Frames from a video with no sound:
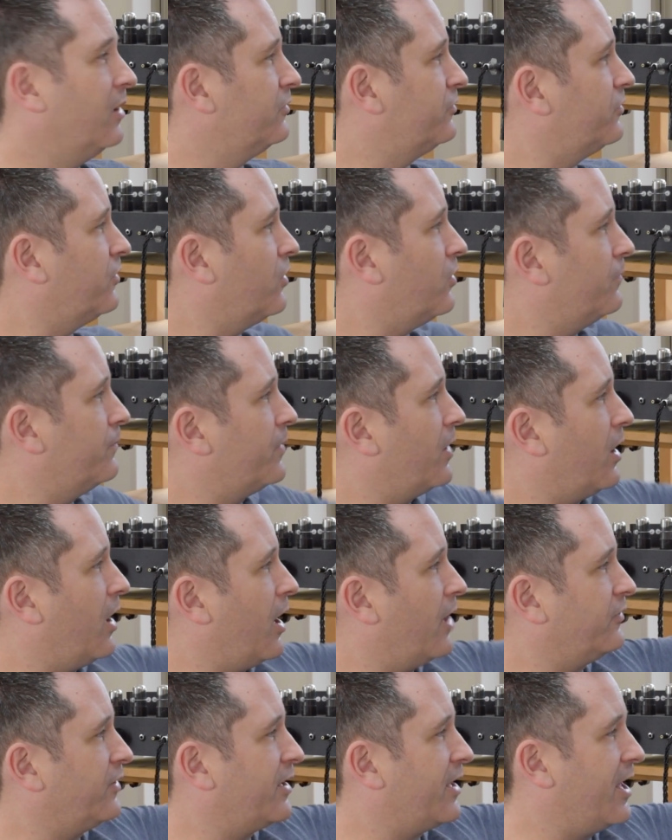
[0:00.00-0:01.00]
So,
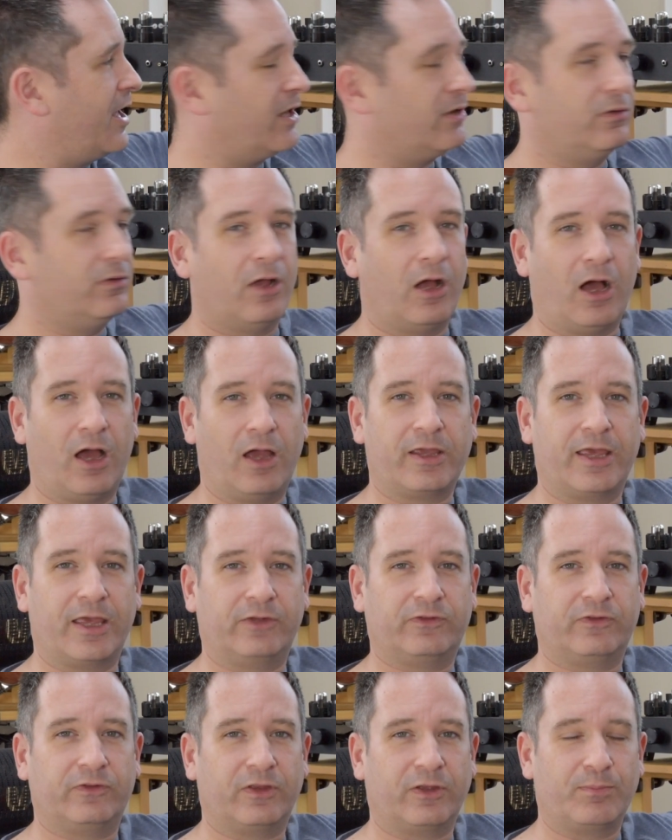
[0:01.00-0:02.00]
as again, I
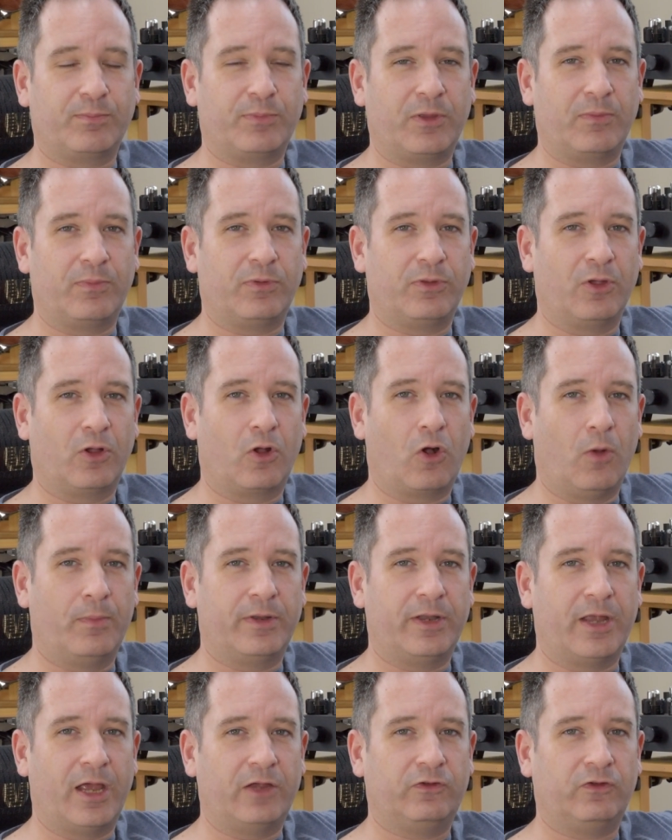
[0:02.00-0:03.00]
guess the
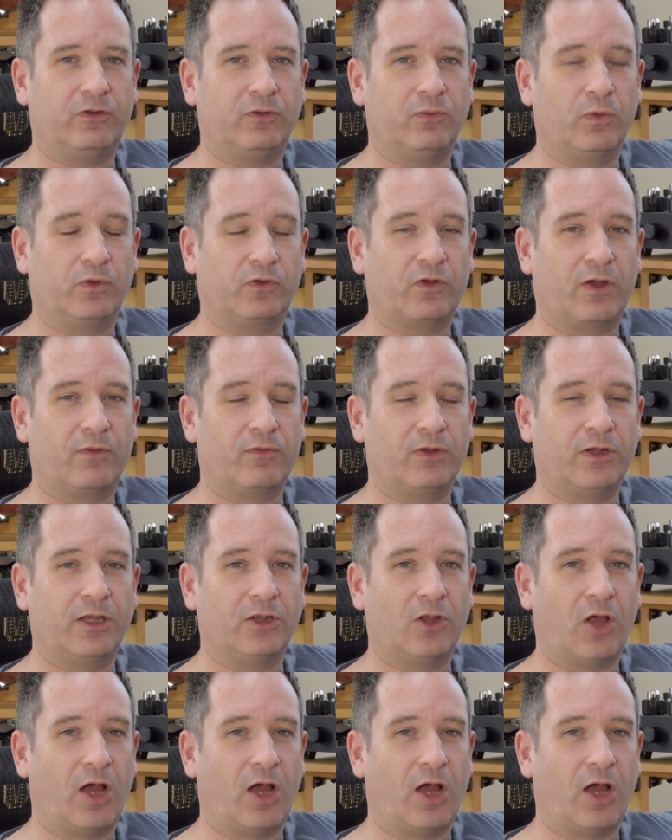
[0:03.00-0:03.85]
combination, which I really